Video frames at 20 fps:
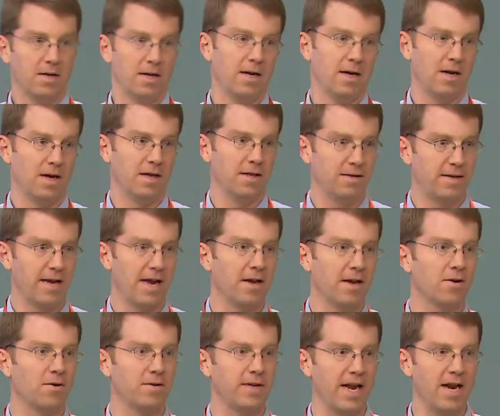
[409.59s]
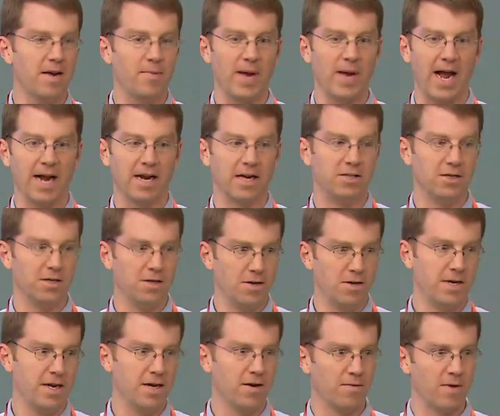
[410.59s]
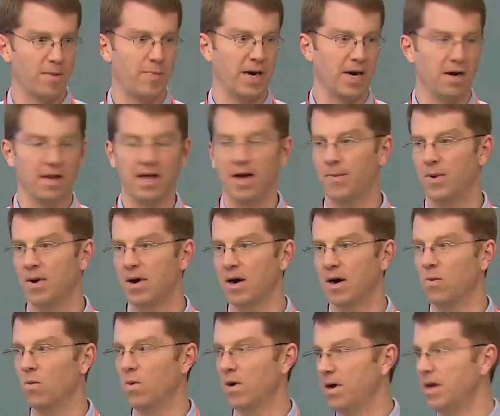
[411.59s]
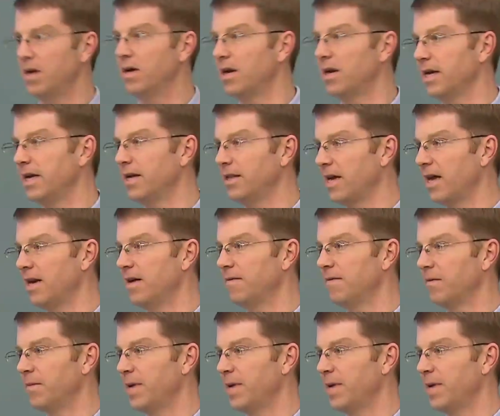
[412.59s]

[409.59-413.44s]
the technical data package and you need to repair that part, where are you going to get that